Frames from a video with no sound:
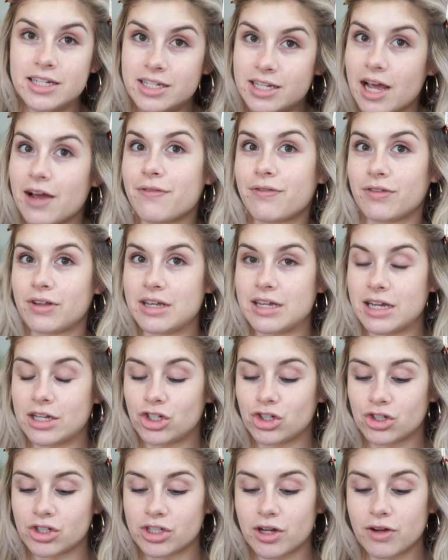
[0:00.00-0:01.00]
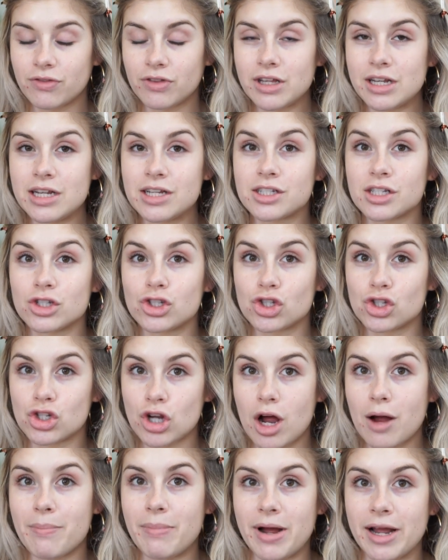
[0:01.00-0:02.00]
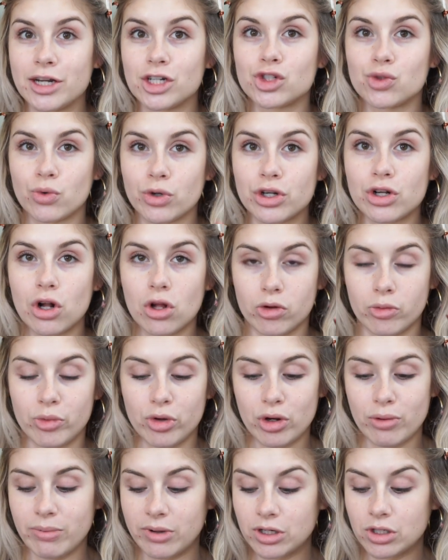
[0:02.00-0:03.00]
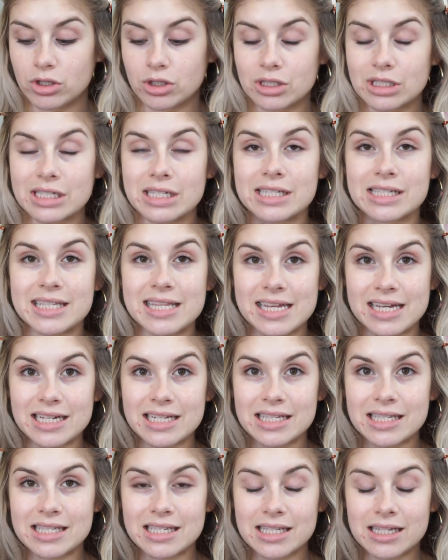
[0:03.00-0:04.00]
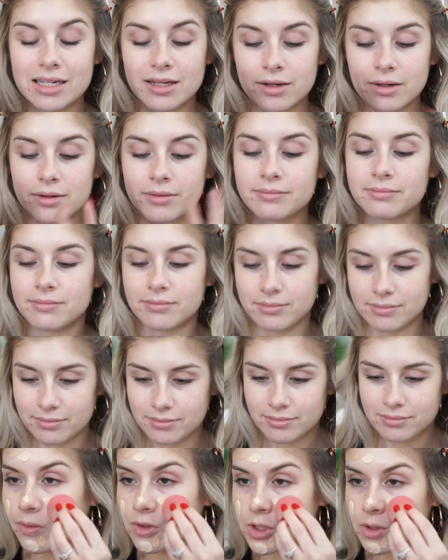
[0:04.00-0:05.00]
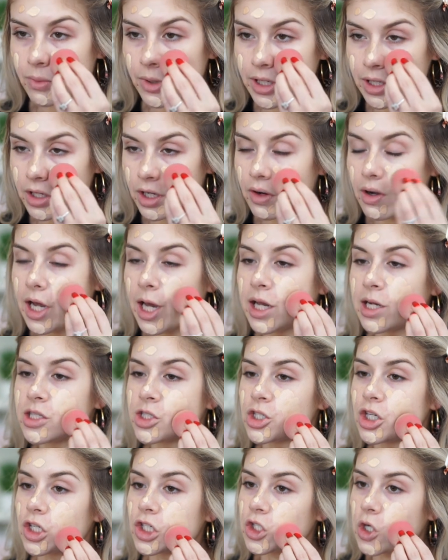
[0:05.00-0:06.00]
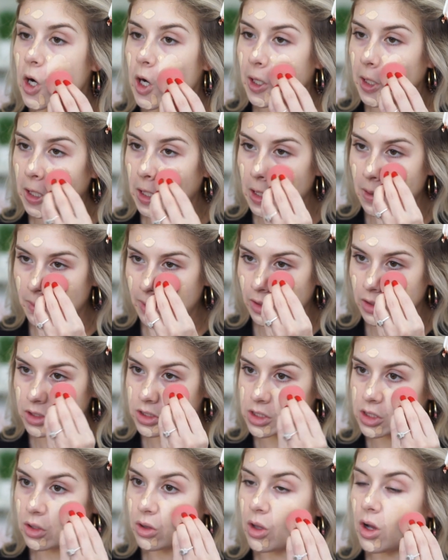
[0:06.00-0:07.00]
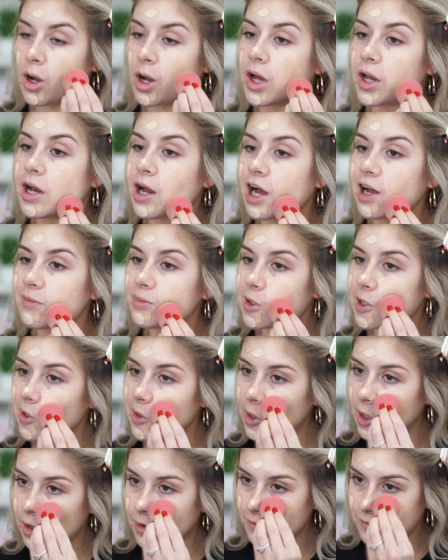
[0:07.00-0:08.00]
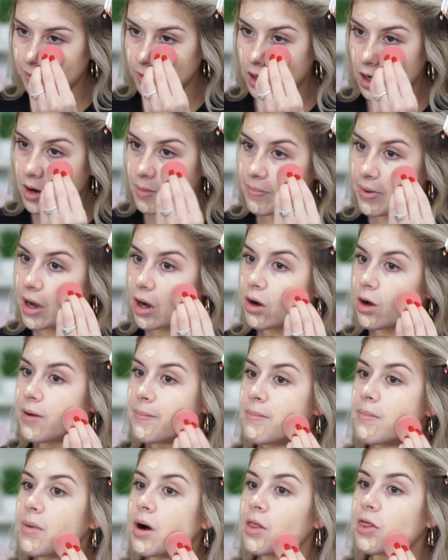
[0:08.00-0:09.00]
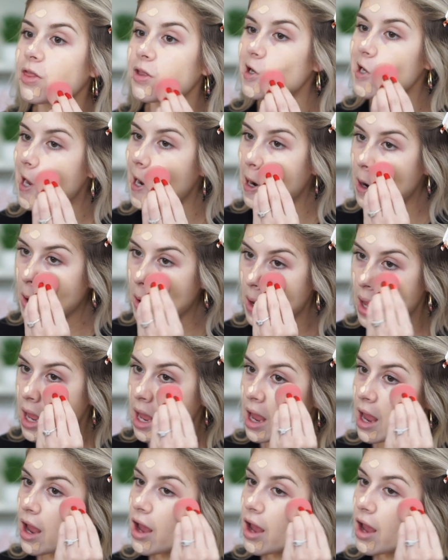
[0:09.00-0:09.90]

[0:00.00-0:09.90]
Definitely get yourself these and stop buying $20 beauty blenders because this. So we can go ahead and start talking about the salon. I've been in there for about a month now.